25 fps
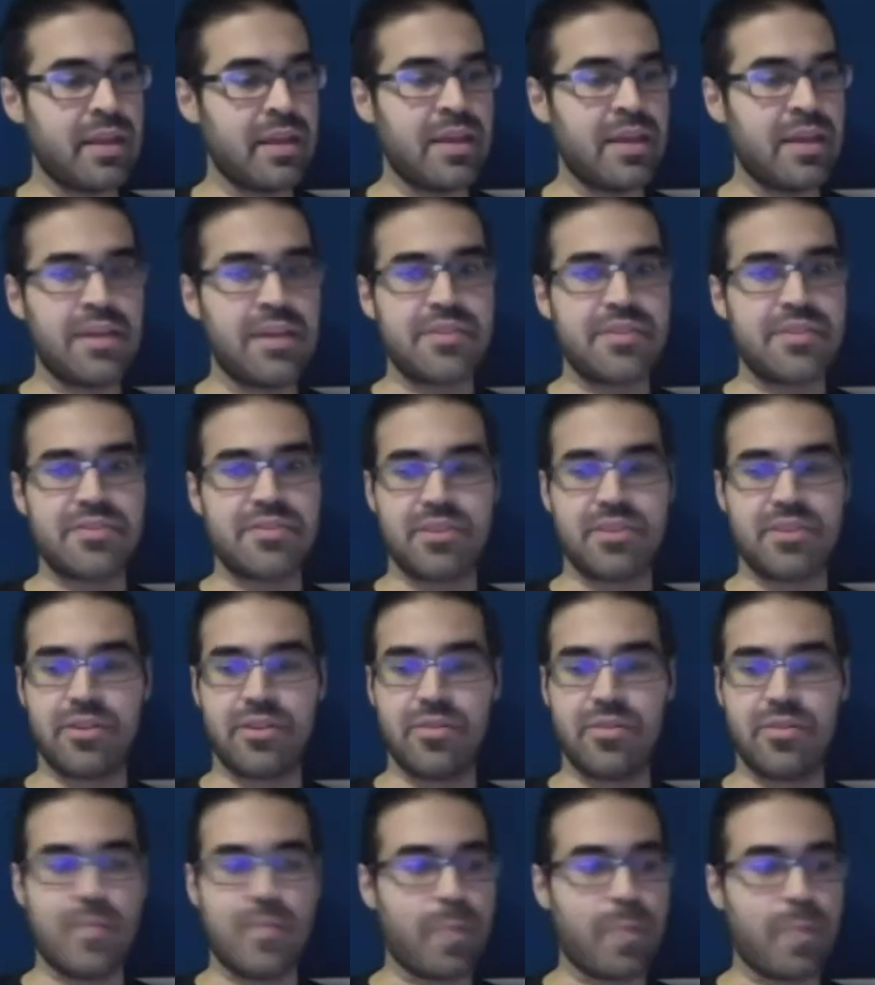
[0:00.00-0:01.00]

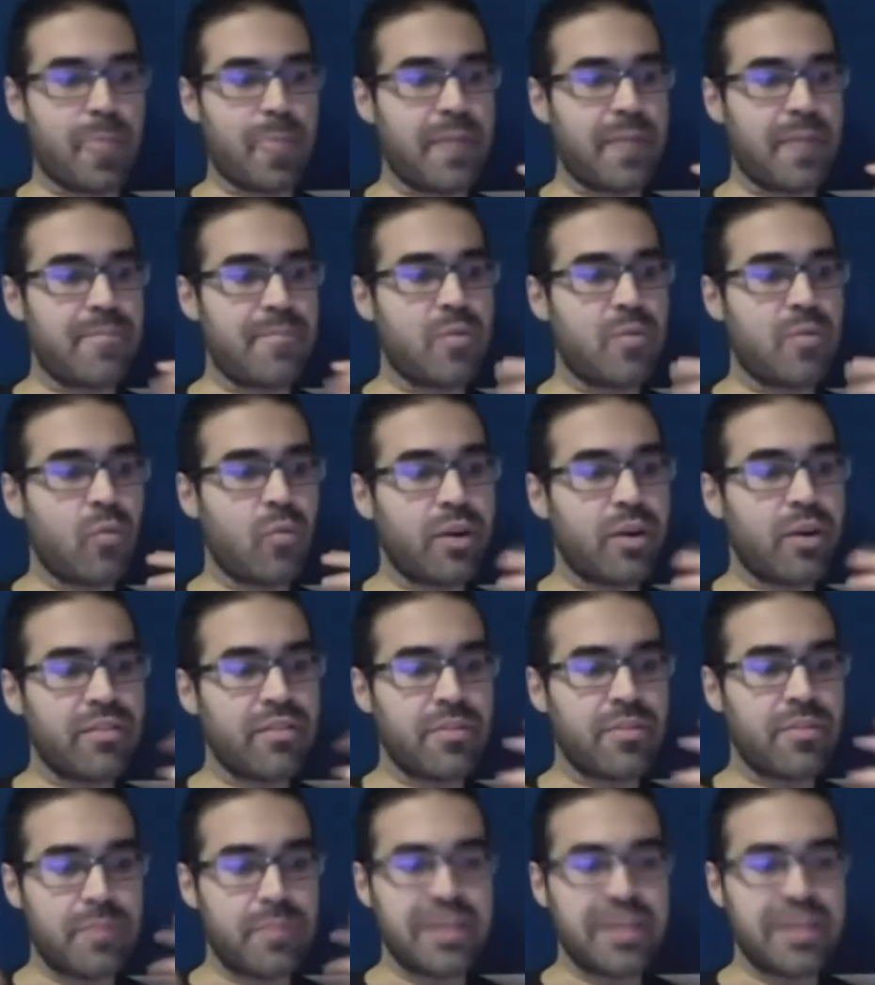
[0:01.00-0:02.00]
So one of the
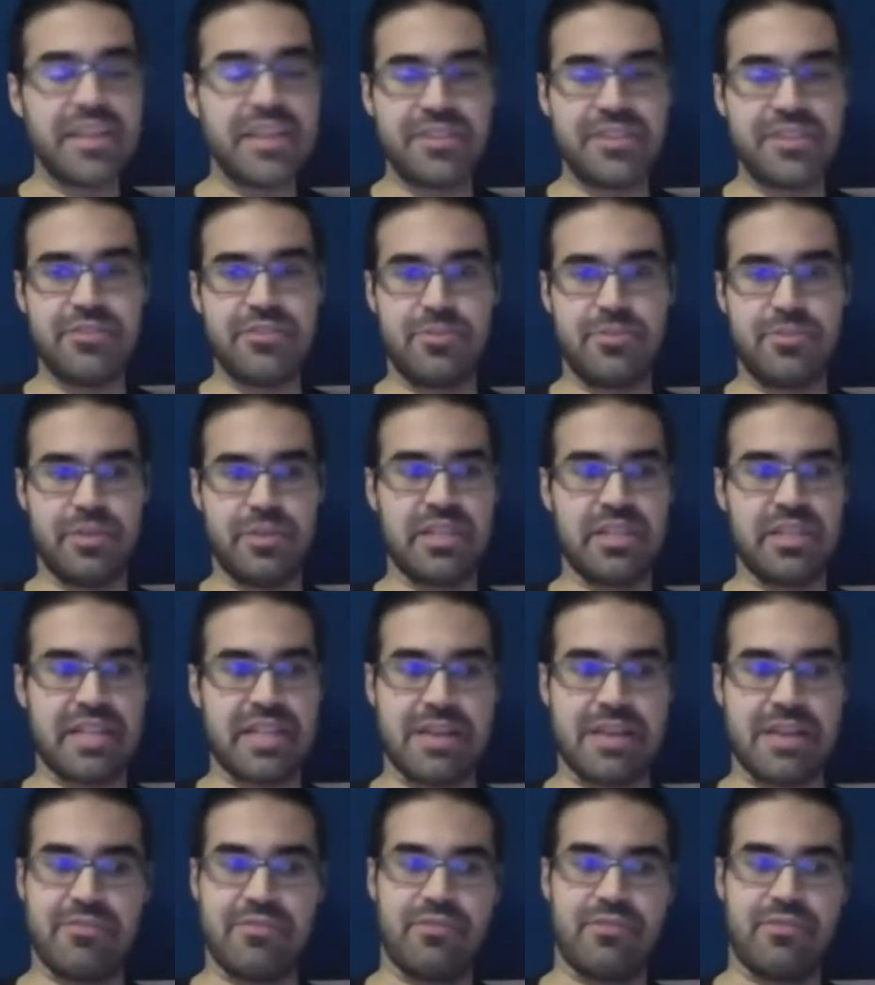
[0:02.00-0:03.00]
big issues we
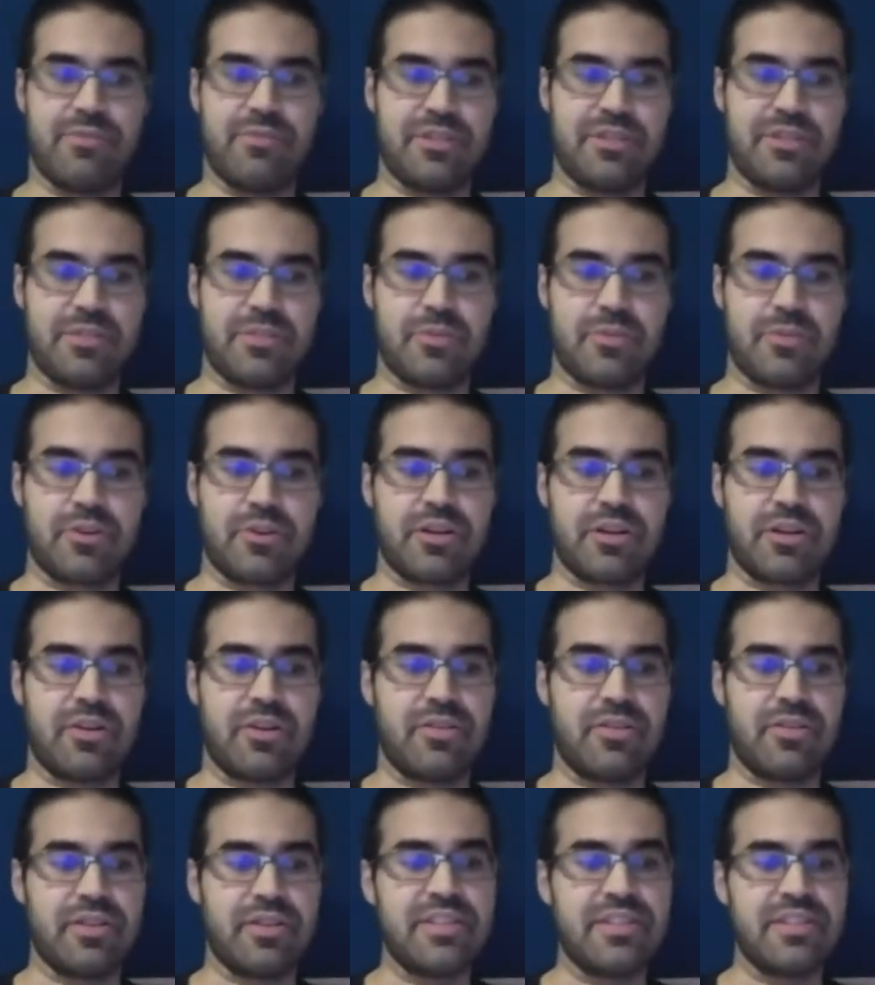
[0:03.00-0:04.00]
encountered with this
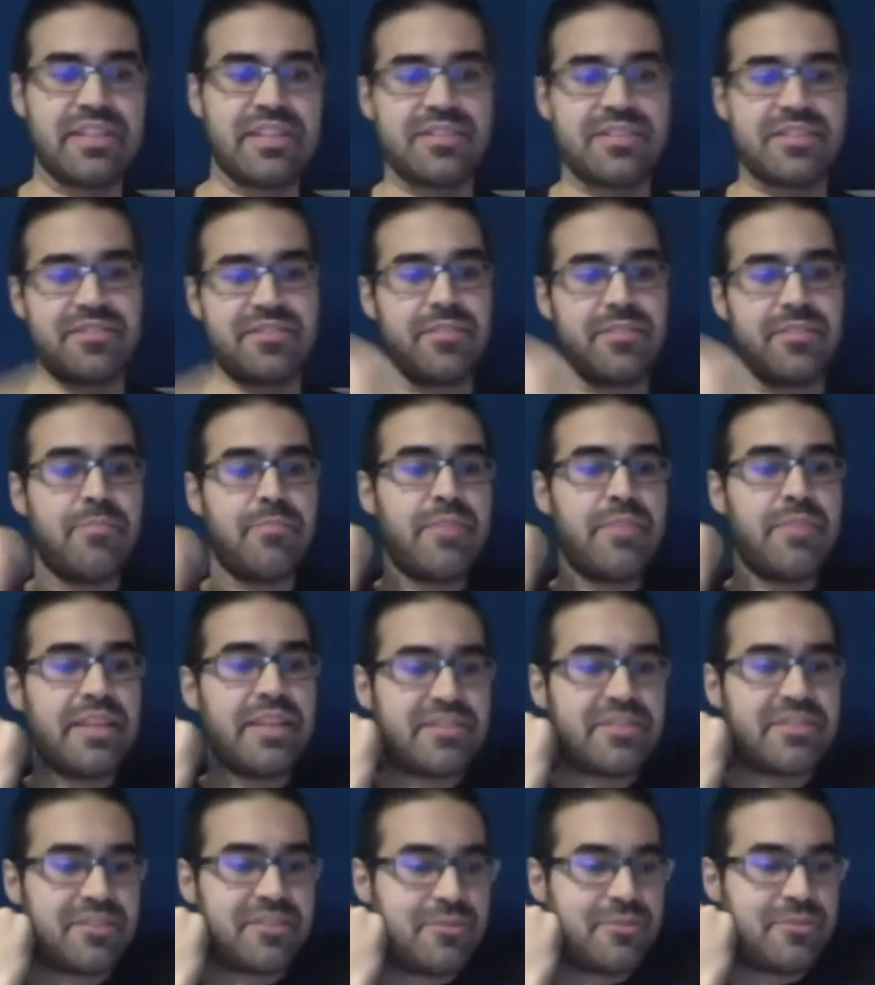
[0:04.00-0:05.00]
protocol is that submitting
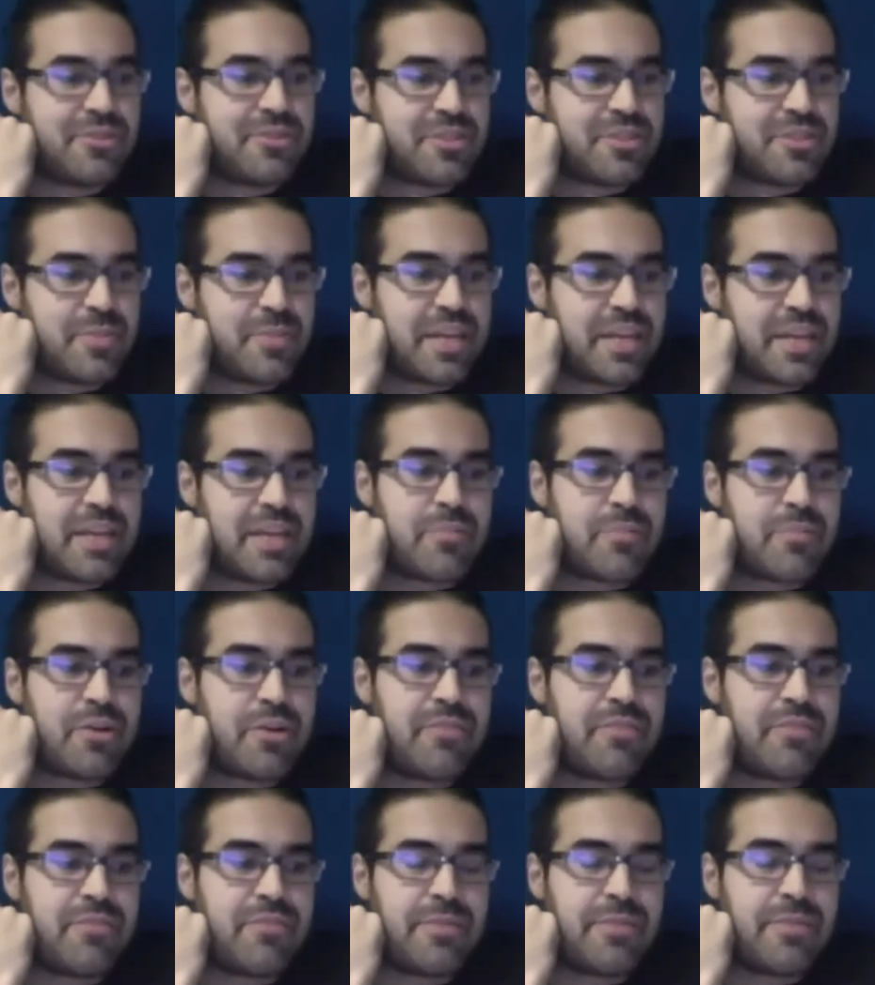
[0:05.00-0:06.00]
solutions became
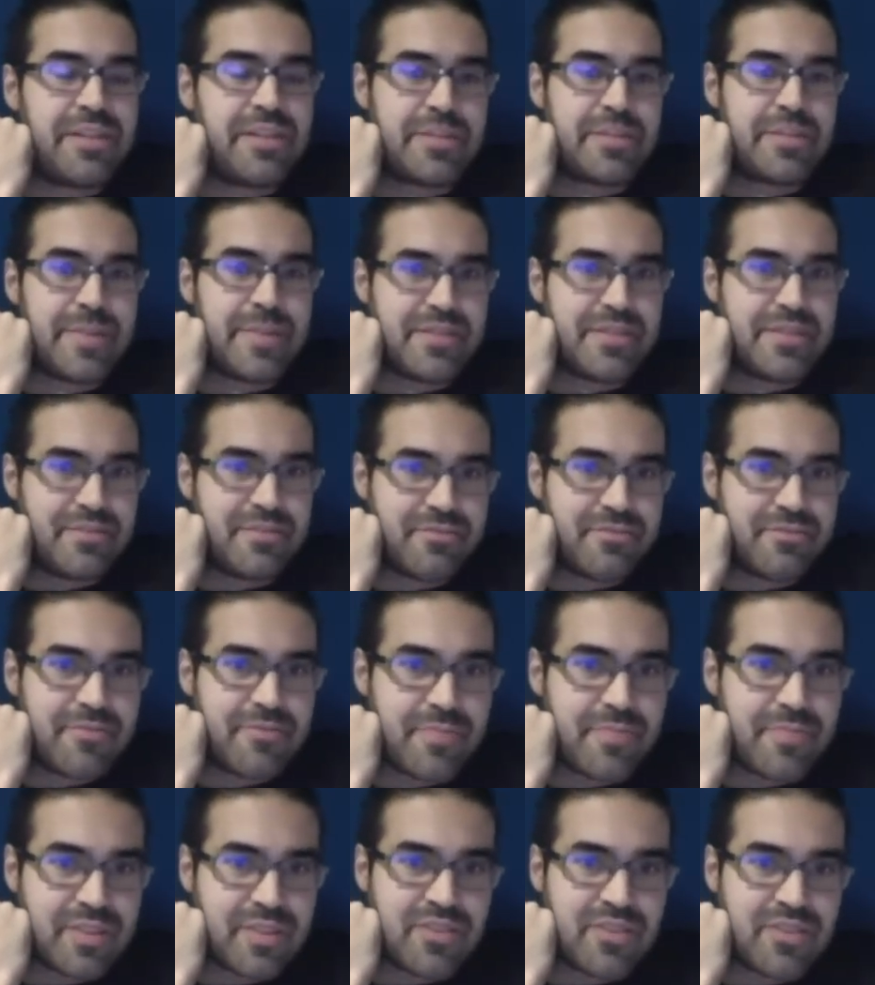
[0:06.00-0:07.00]
prohibitively expensive.
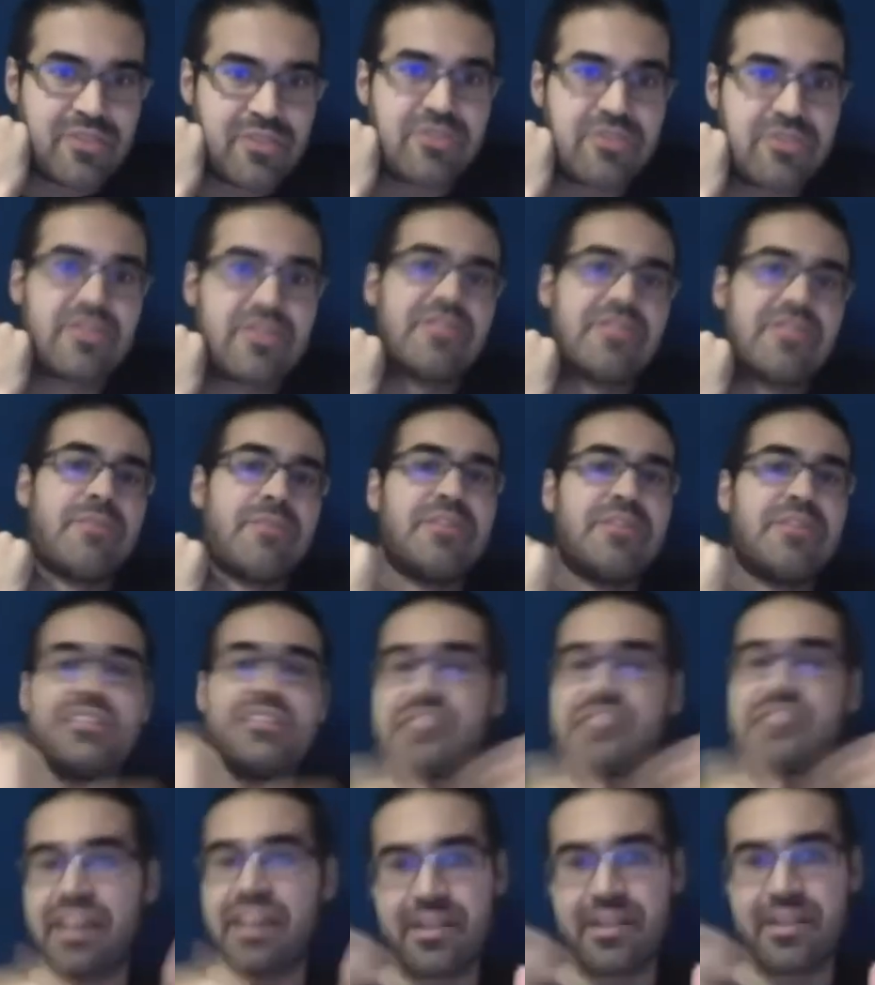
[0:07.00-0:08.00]
Some of the
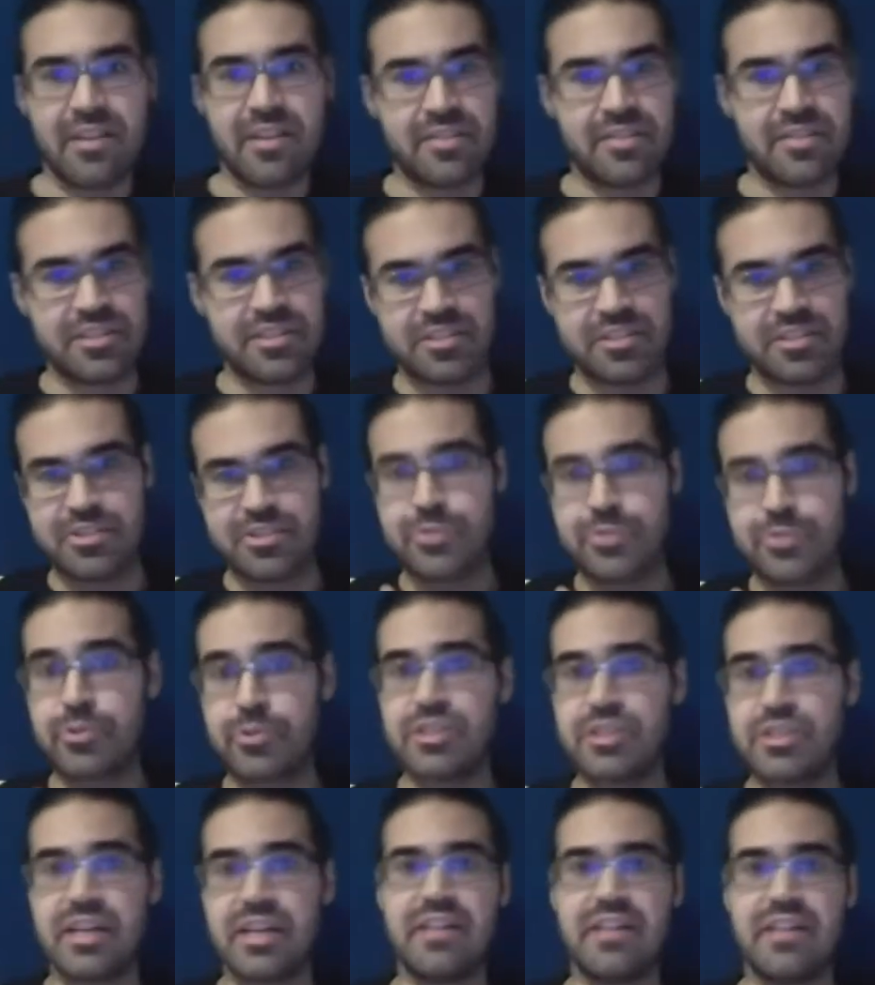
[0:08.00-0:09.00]
design decisions were done at a